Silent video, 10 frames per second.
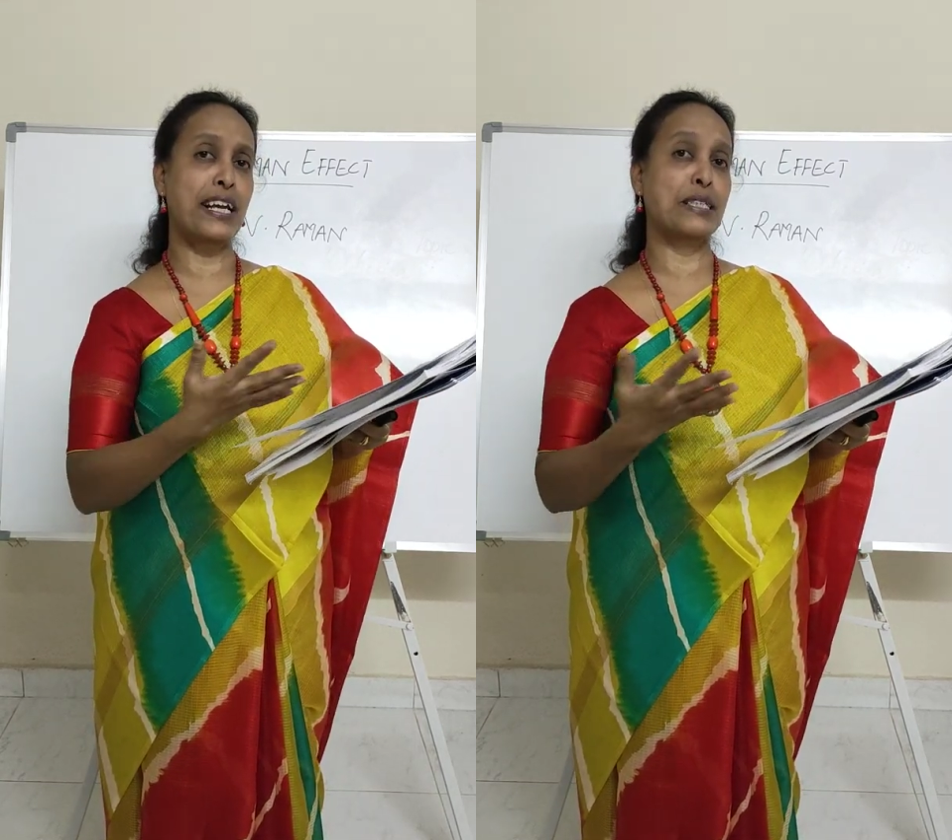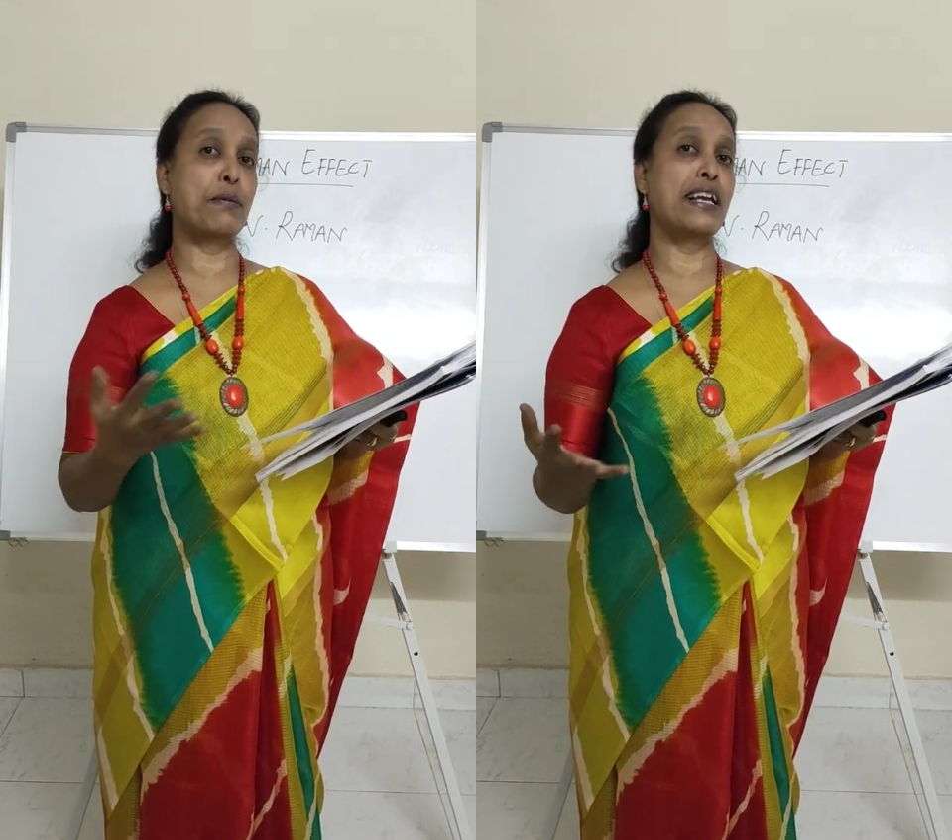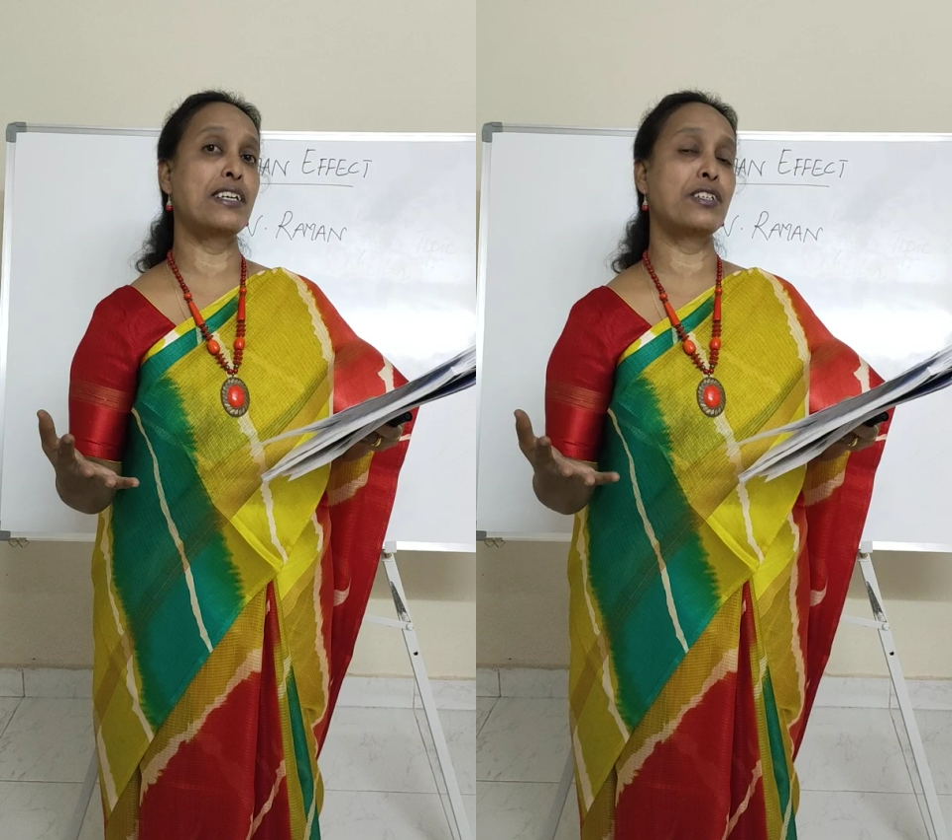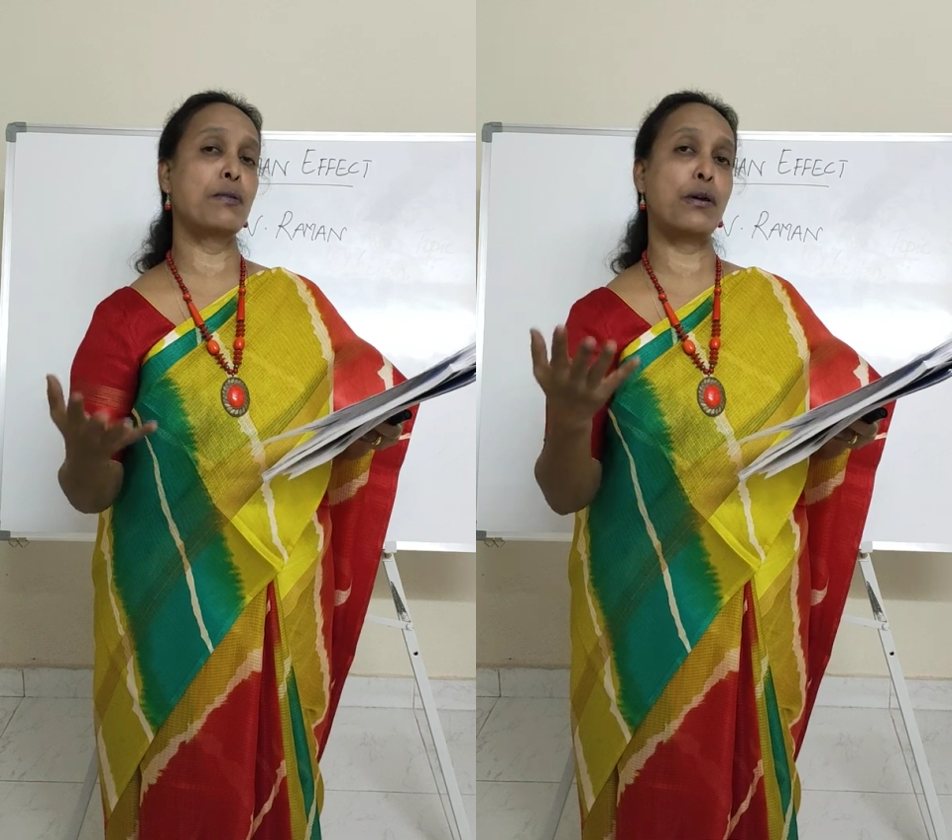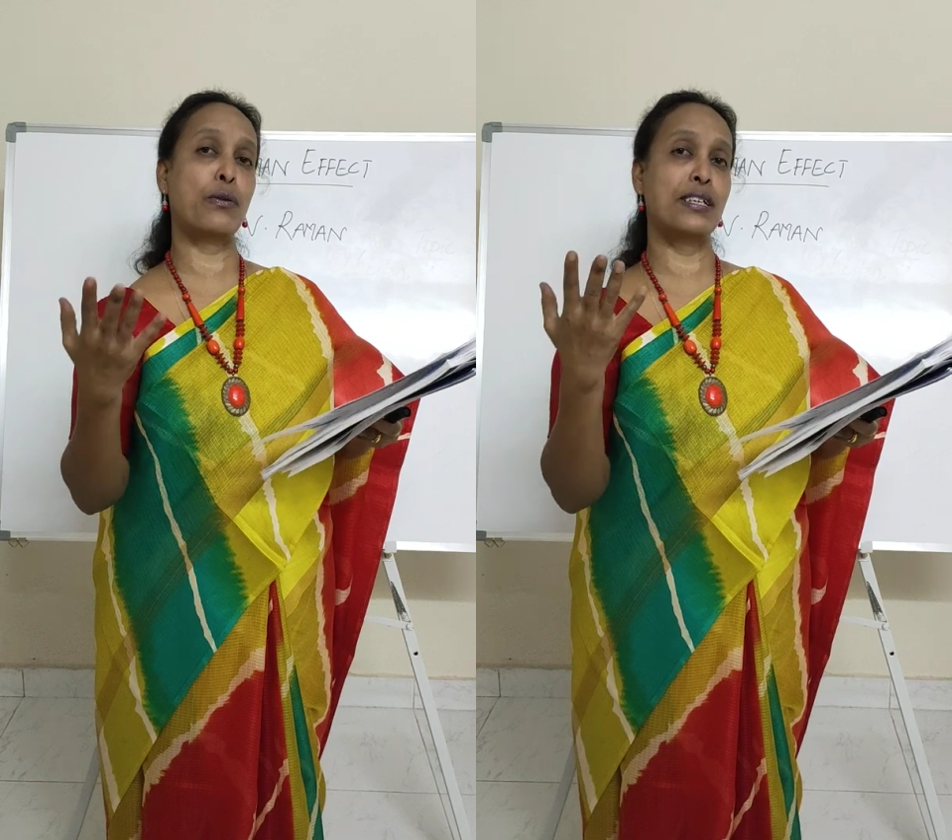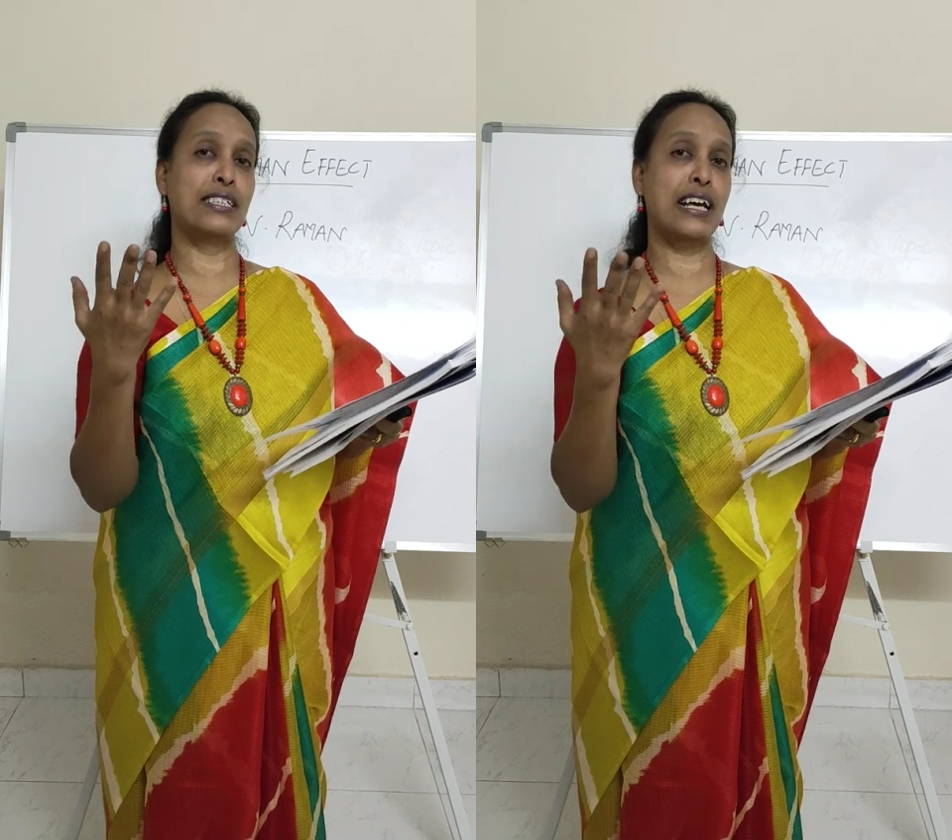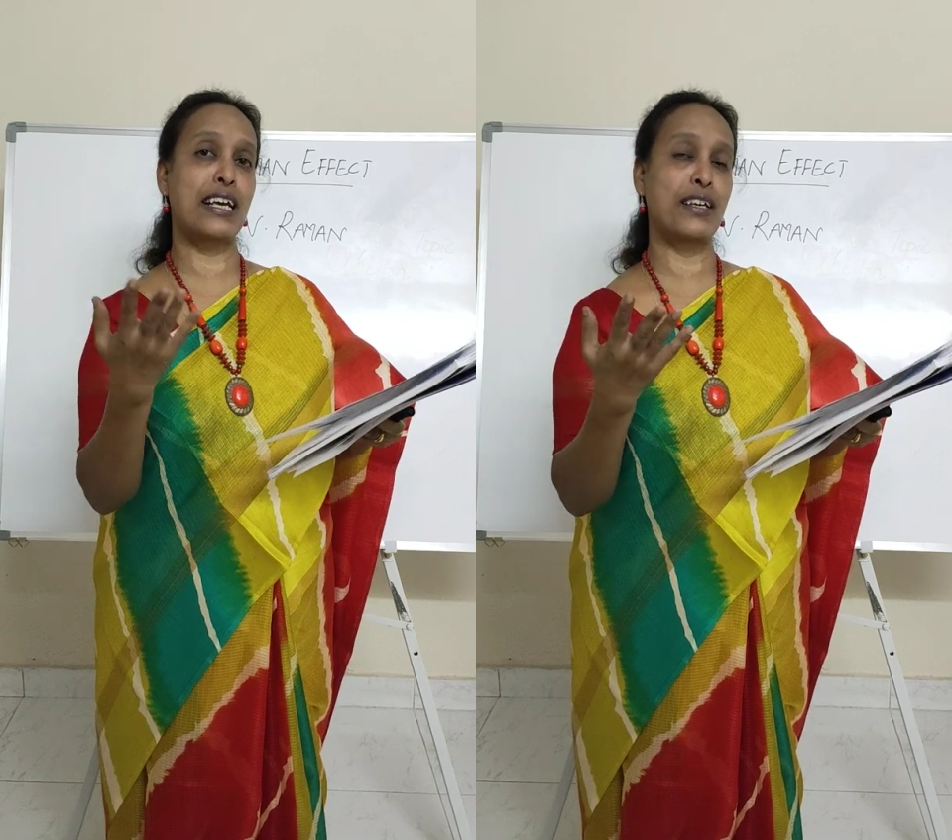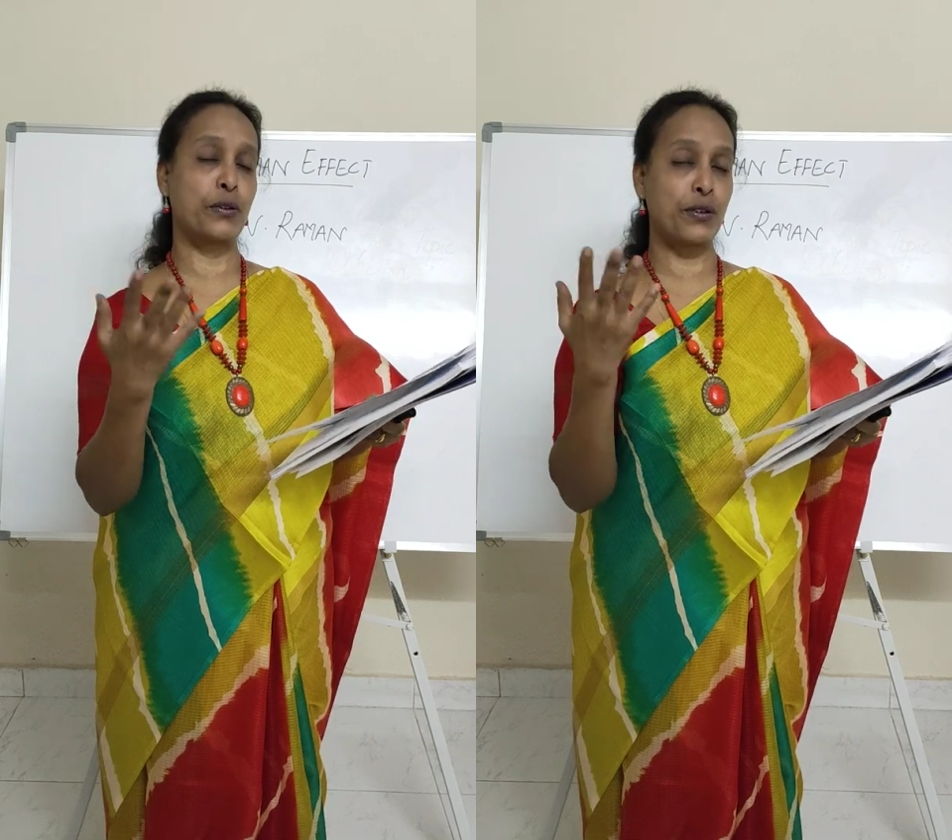explanation about the sky,